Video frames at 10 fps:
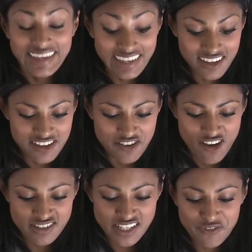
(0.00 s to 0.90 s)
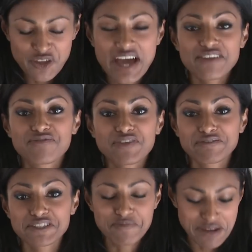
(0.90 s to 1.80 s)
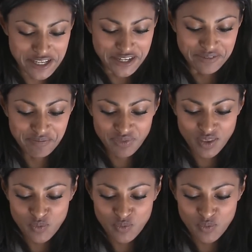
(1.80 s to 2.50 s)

Ian asks, if you had 50 billion,